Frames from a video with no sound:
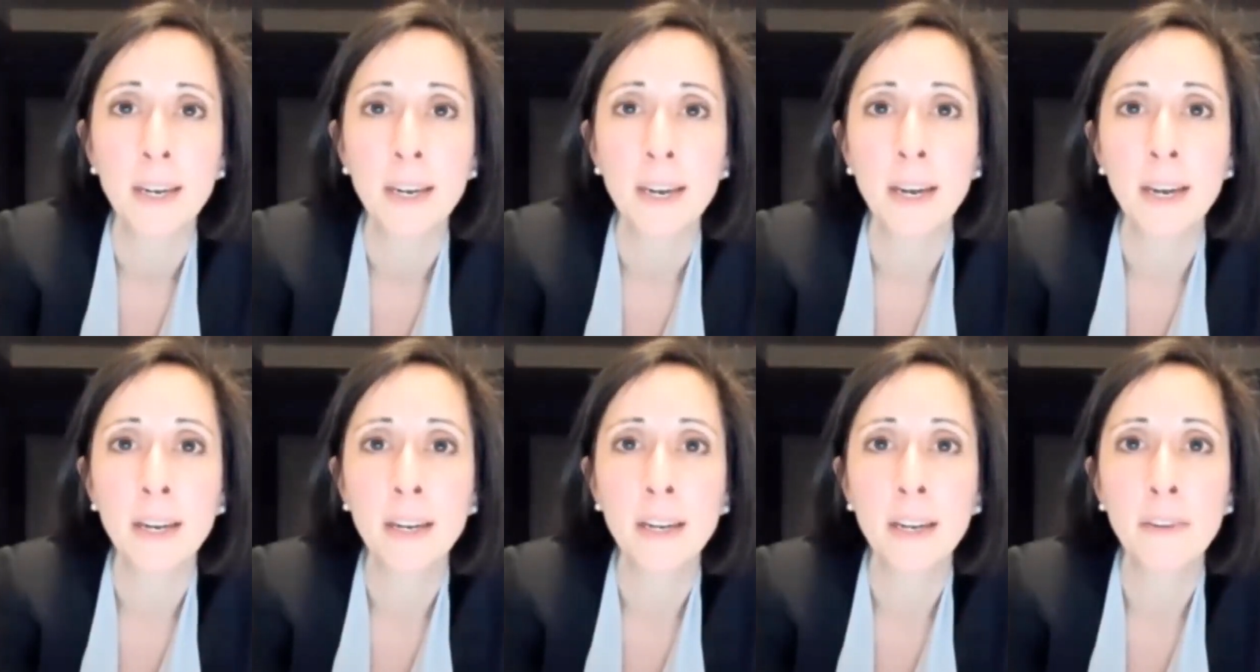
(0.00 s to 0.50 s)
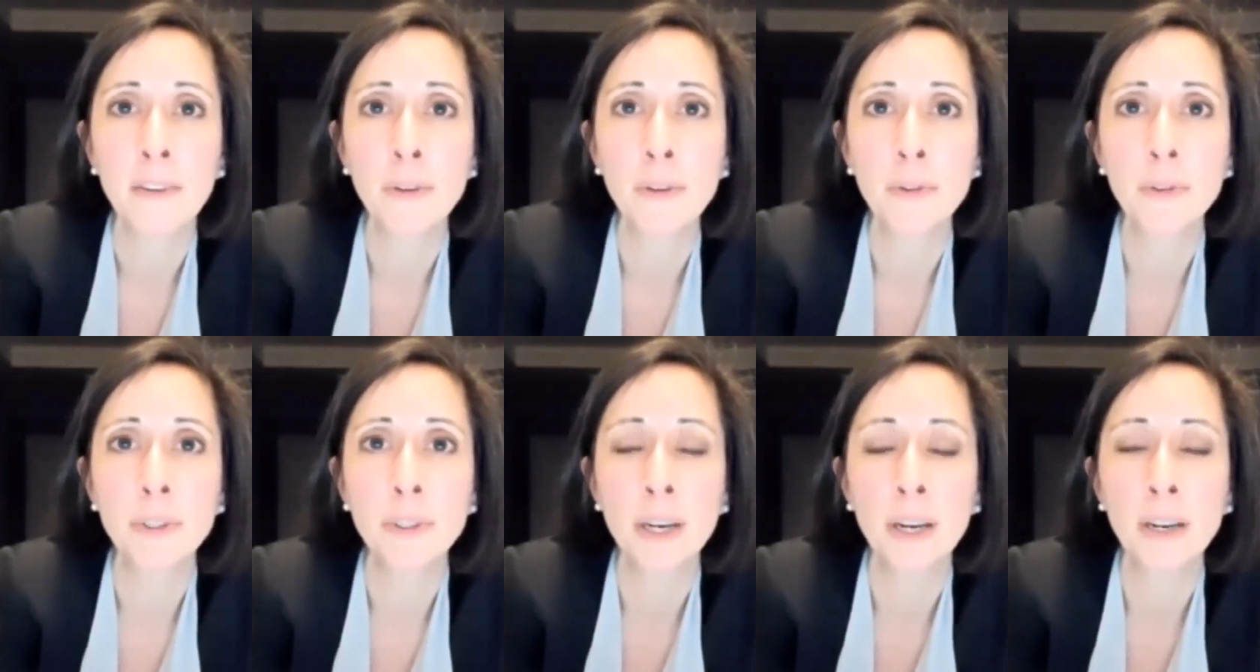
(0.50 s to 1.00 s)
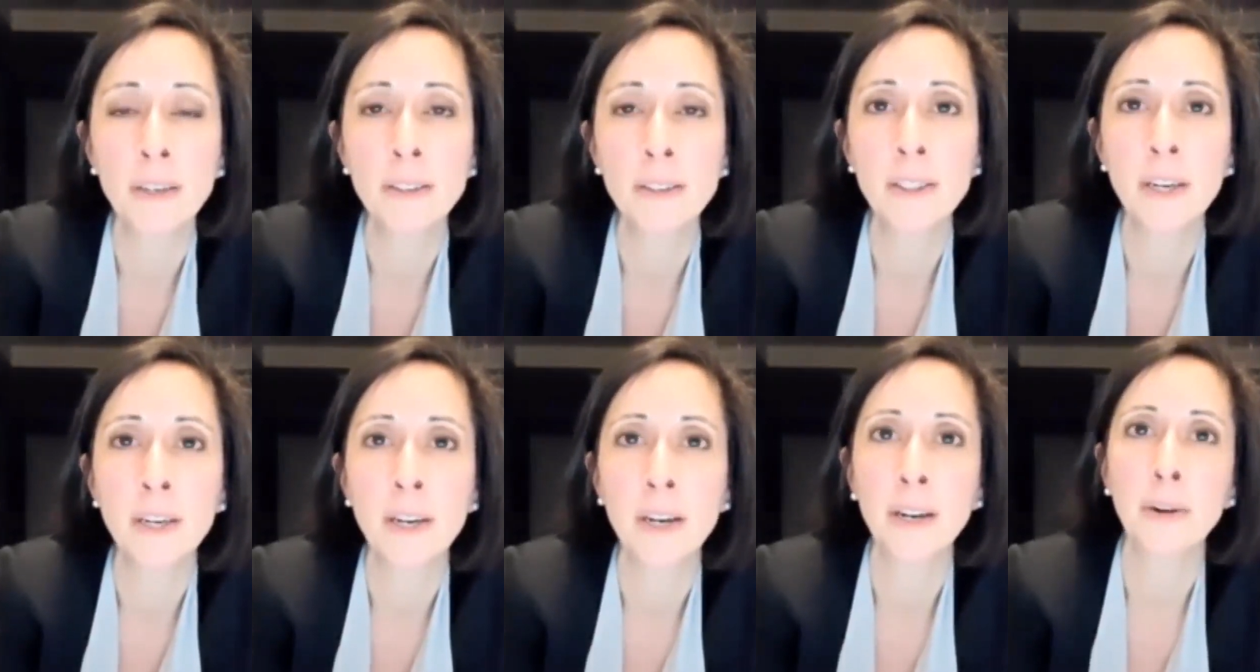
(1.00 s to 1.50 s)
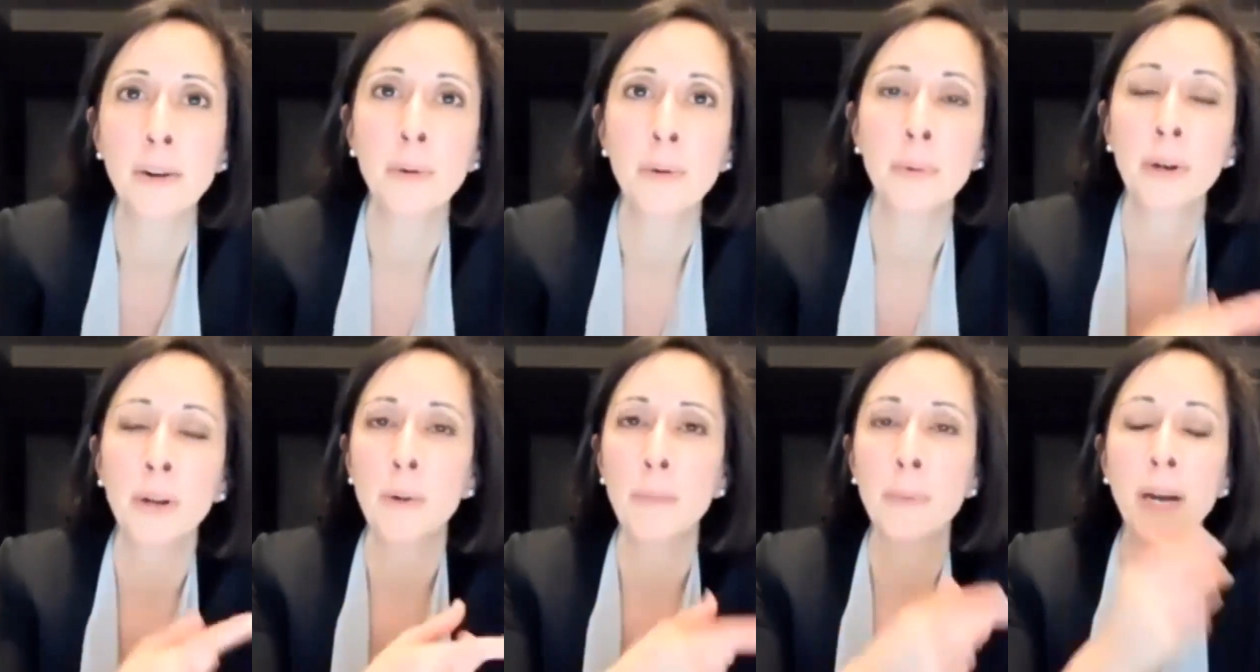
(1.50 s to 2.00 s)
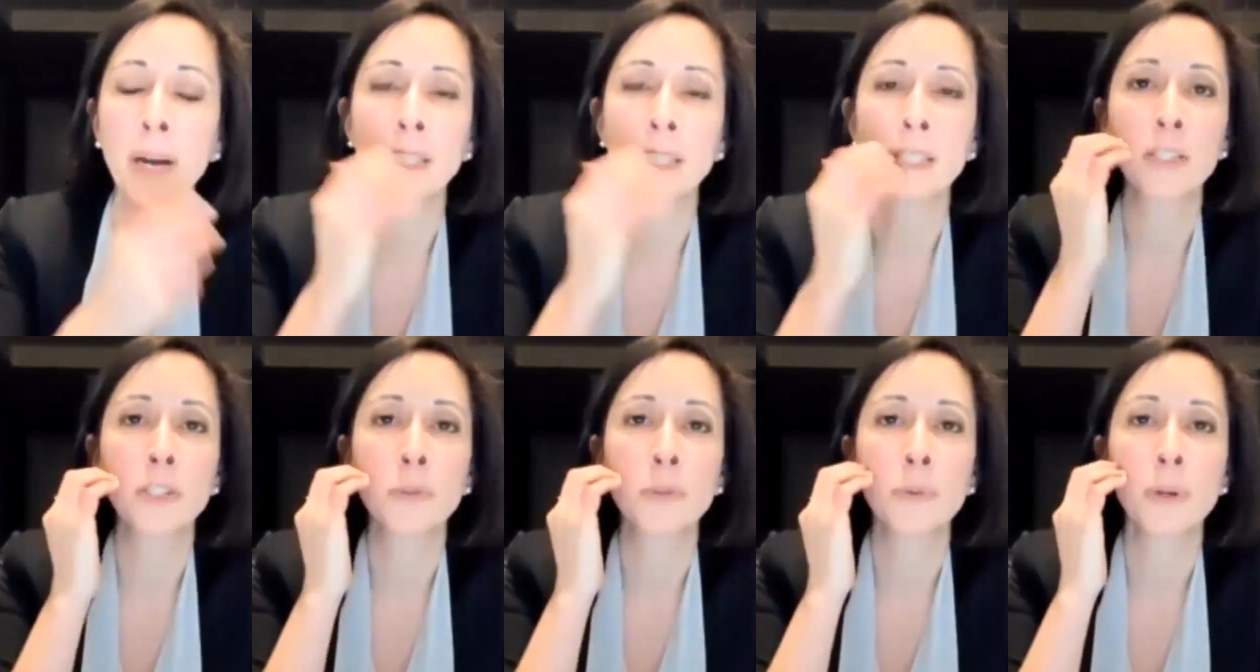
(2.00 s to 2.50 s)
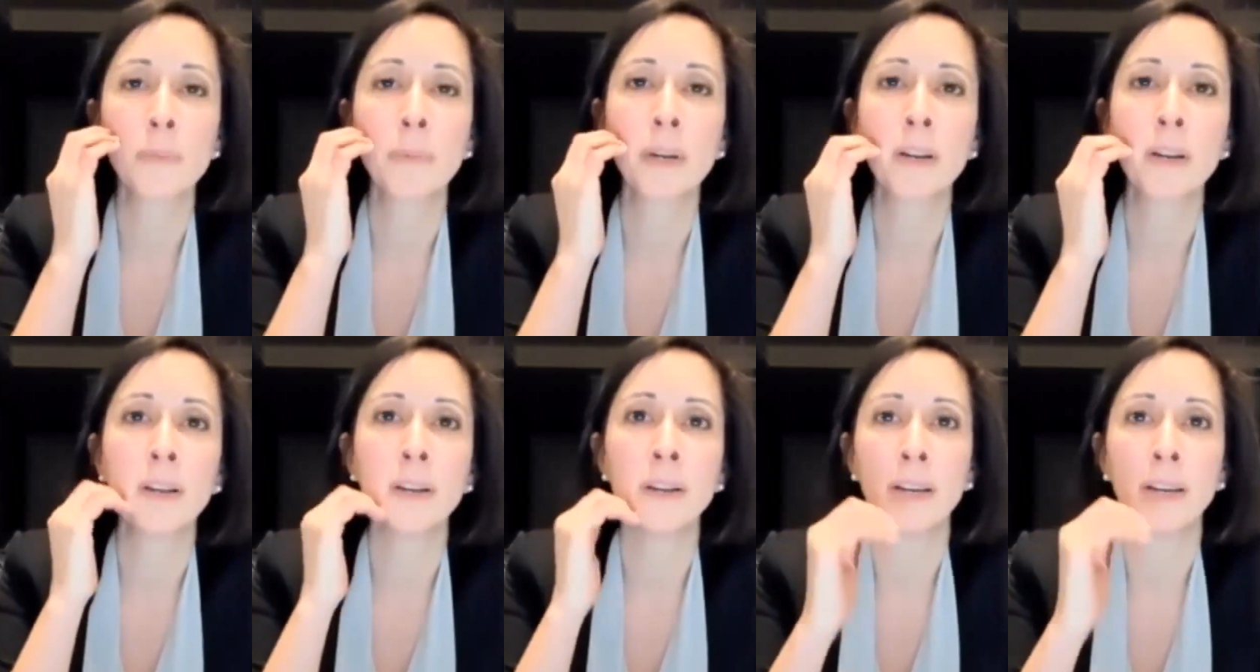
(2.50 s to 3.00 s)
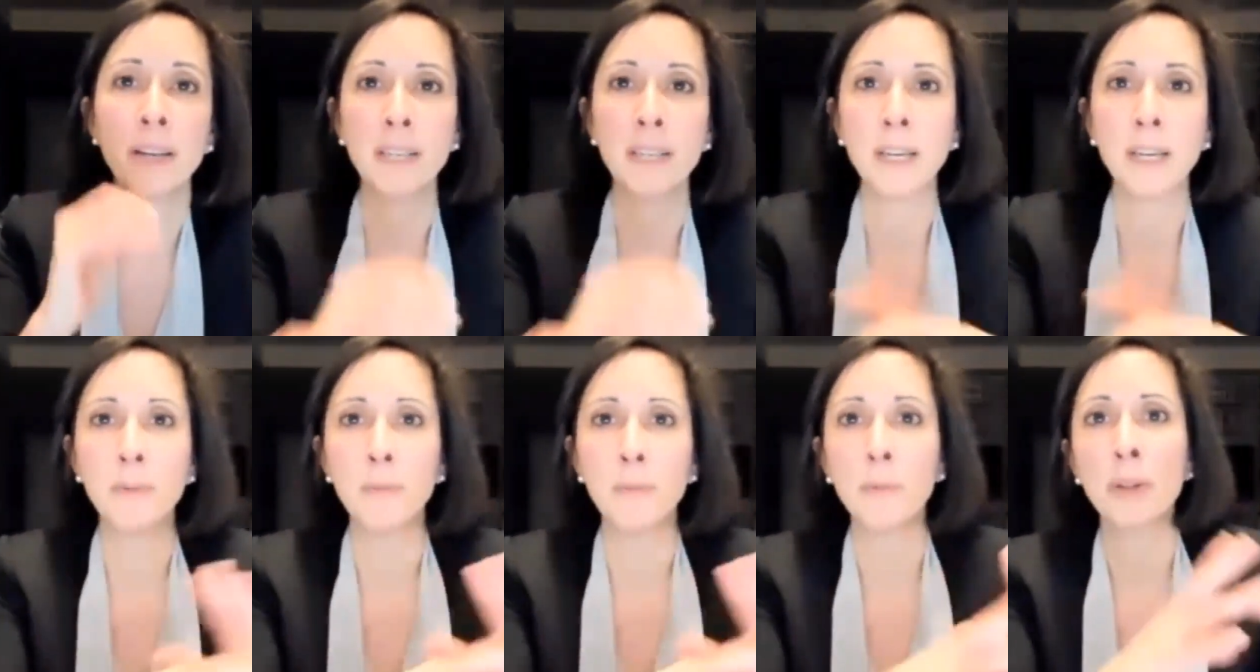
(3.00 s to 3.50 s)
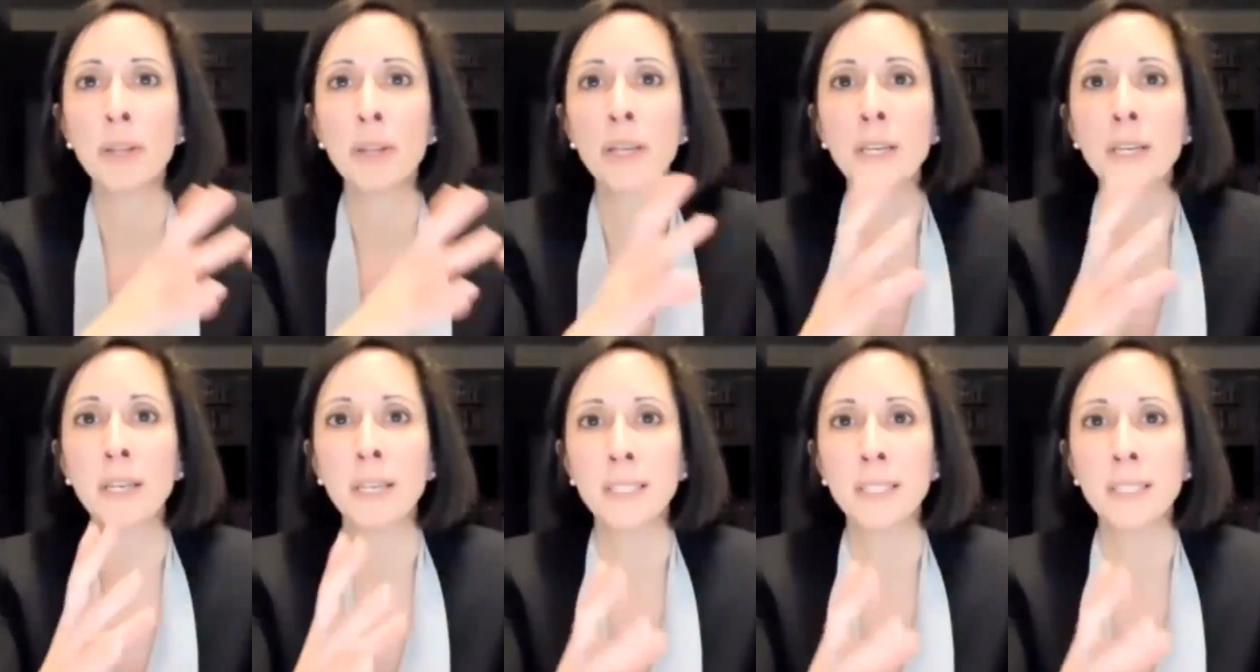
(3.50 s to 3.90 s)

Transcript: And if you, and I don't want to go back to the screen, but it really,